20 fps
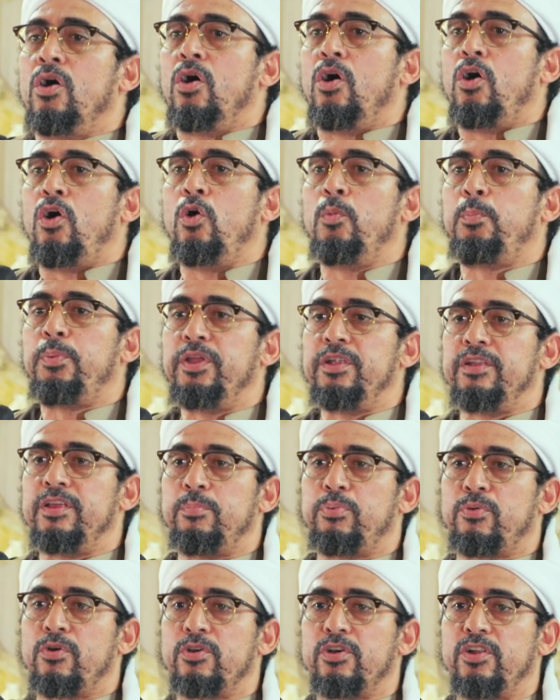openly
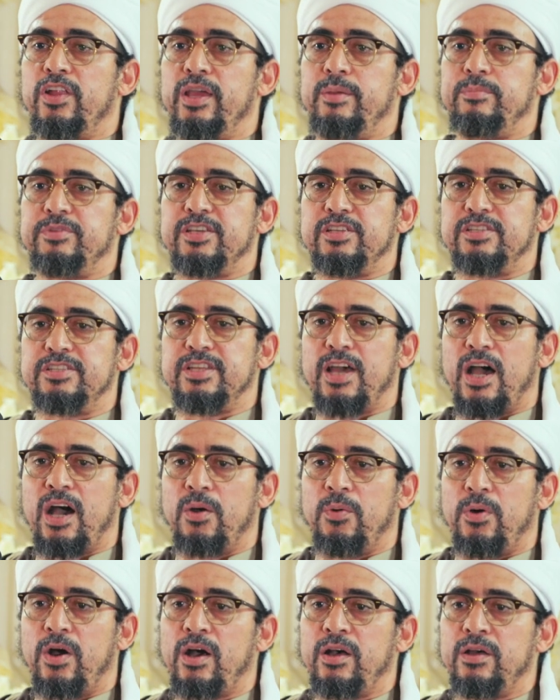proclaimed his
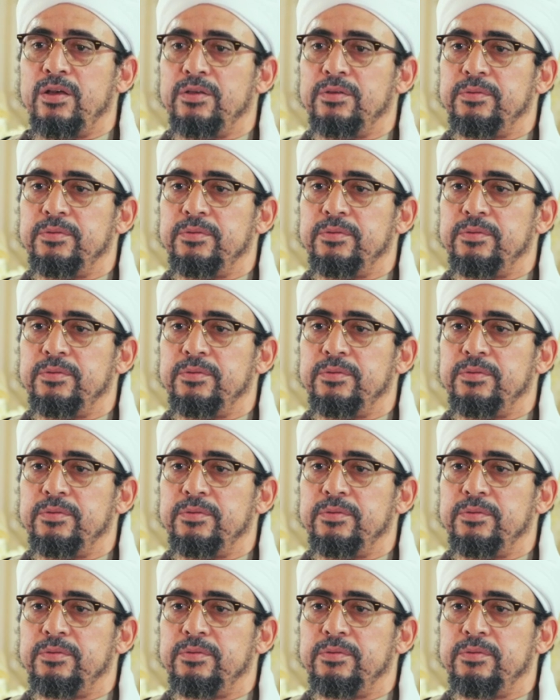dawah,